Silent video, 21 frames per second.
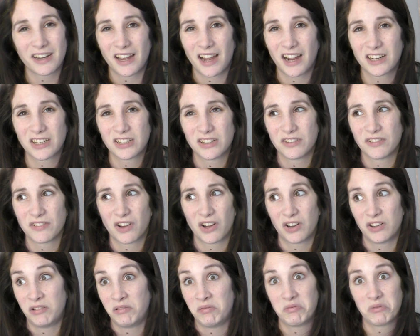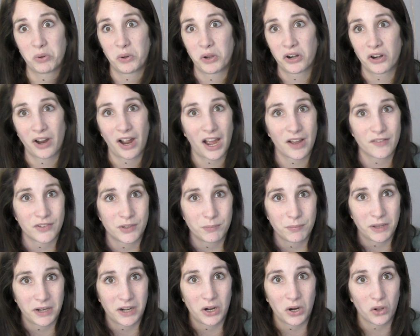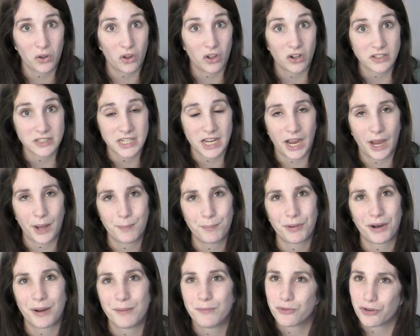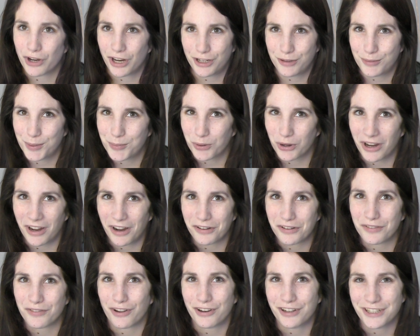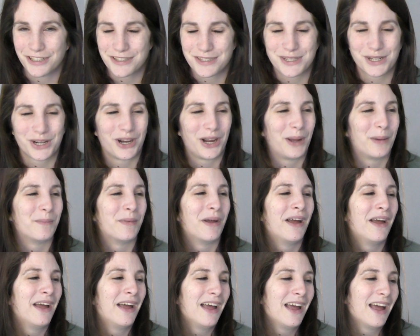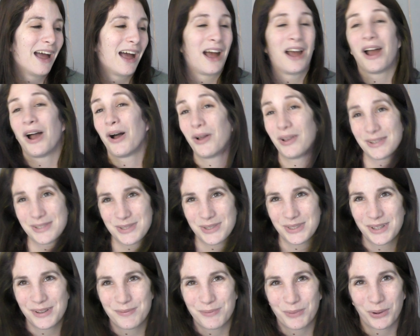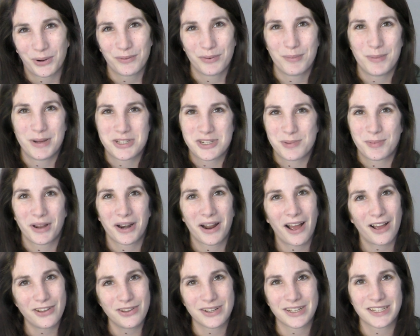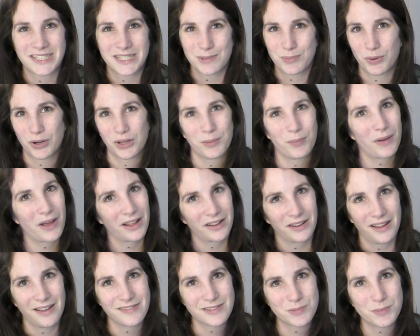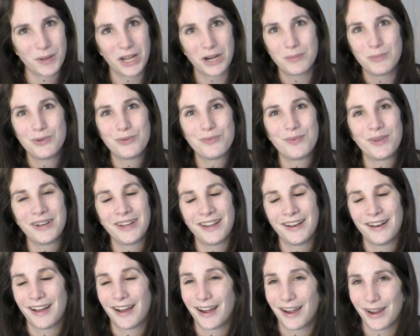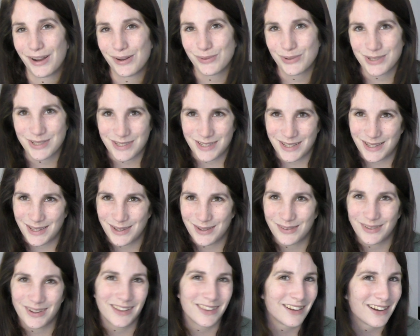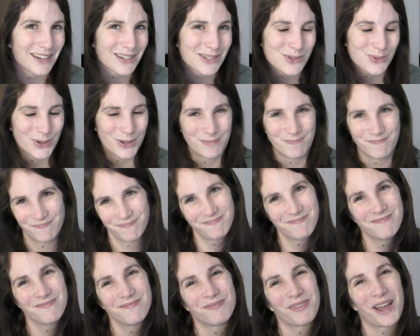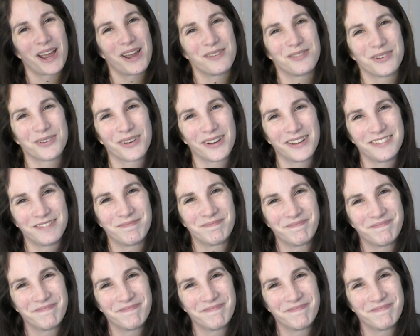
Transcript: active on Twitter, haven't been in a long time, but I'm trying to be more active on Instagram. Uh, I'll also leave more information about how you can support the Black Lives Matter movement, and I will see you in the next one. Bye everyone.